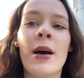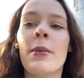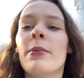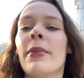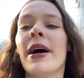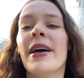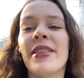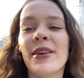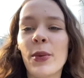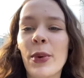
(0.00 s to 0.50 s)

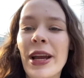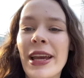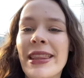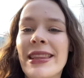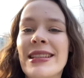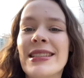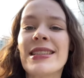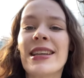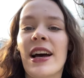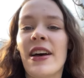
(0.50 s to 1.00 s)
By the way,
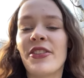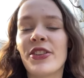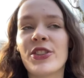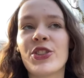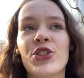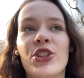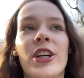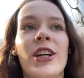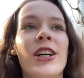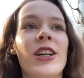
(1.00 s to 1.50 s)
this
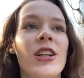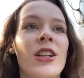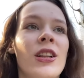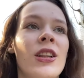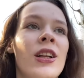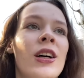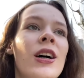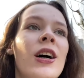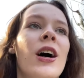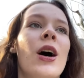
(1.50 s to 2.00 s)
cathedral
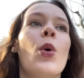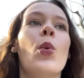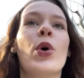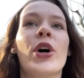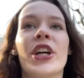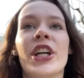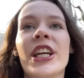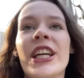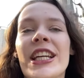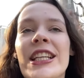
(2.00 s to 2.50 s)

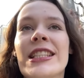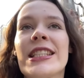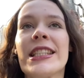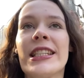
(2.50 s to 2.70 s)
working